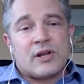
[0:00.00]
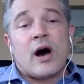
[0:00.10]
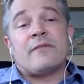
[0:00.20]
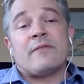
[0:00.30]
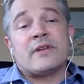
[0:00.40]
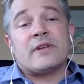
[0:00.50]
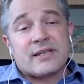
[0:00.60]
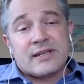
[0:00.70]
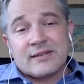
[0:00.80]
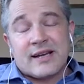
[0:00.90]

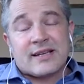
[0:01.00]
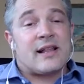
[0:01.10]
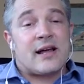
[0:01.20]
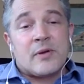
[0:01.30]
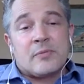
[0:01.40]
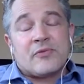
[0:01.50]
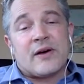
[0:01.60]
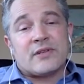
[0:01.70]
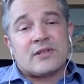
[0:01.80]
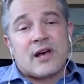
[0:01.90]
Obviously, like I said, a lot of people
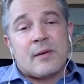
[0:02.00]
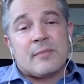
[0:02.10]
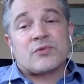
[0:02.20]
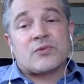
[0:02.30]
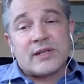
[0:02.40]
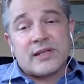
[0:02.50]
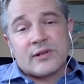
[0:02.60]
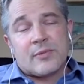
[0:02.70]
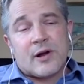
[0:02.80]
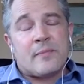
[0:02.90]
found these comments really,
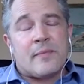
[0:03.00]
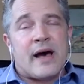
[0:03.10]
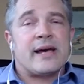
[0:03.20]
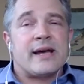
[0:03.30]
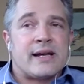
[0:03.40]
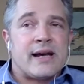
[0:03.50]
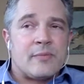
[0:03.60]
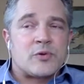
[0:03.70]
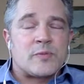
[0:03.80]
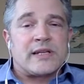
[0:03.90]
really problematic.
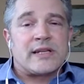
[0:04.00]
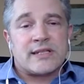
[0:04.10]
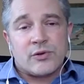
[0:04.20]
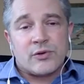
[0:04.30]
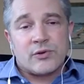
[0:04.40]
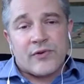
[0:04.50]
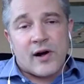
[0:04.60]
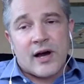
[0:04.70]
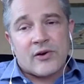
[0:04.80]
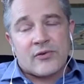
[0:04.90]
There's been continued
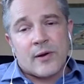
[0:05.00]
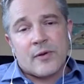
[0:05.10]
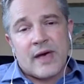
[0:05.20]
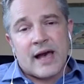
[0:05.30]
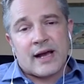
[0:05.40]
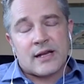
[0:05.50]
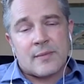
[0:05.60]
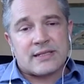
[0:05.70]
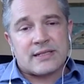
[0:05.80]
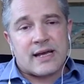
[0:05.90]
fallout from them. The
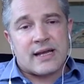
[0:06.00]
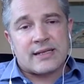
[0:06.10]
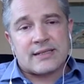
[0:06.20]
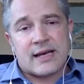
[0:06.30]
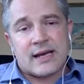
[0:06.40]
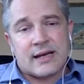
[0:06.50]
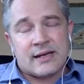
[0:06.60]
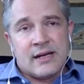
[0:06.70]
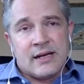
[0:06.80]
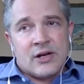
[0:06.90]
Academic Senate
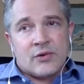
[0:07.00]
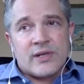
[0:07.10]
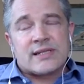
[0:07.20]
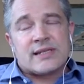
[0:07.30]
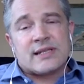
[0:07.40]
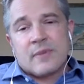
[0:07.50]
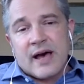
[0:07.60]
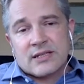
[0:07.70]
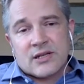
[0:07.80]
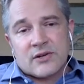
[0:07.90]
recently
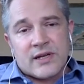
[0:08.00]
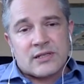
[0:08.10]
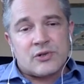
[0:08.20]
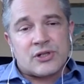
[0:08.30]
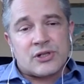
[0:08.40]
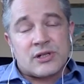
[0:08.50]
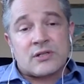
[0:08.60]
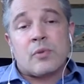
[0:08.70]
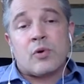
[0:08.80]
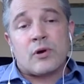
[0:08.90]
passed a resolution in
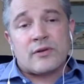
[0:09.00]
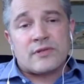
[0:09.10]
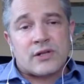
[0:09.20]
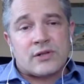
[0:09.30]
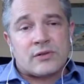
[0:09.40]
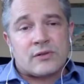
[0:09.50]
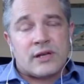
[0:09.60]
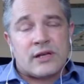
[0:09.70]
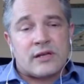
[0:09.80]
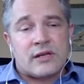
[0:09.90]
support of sexual
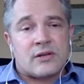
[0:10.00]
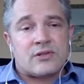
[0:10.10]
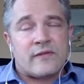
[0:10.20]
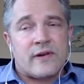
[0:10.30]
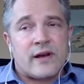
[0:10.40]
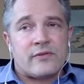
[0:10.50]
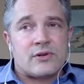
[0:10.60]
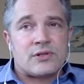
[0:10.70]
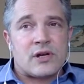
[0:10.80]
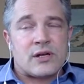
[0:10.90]
assault
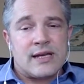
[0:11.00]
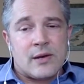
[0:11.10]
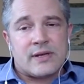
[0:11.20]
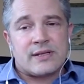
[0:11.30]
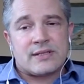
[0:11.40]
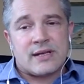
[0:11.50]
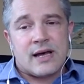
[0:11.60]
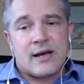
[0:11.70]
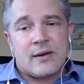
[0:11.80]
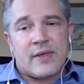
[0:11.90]
survivors on campus
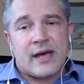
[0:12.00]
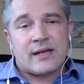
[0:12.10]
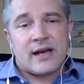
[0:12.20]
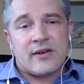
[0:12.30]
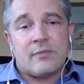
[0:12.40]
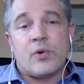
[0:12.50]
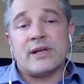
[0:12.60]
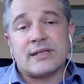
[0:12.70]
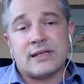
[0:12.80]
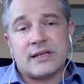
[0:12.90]
that kind of
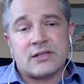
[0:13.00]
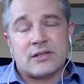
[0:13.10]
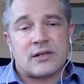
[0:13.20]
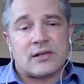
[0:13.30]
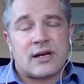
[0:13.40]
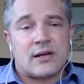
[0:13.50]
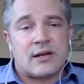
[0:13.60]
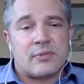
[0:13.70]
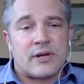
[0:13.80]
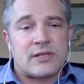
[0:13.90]
pointedly took
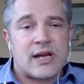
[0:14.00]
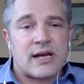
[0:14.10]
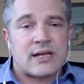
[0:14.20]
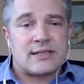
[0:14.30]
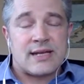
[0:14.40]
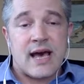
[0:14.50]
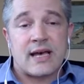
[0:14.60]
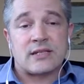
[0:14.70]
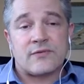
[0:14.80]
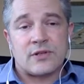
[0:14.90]
President Jackson to
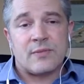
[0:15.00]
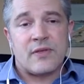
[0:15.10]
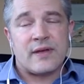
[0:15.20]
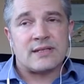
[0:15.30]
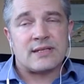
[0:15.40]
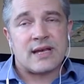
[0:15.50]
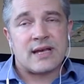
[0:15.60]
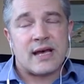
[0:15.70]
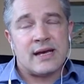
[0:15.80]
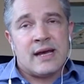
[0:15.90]
task for some of the things he
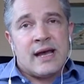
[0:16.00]
said.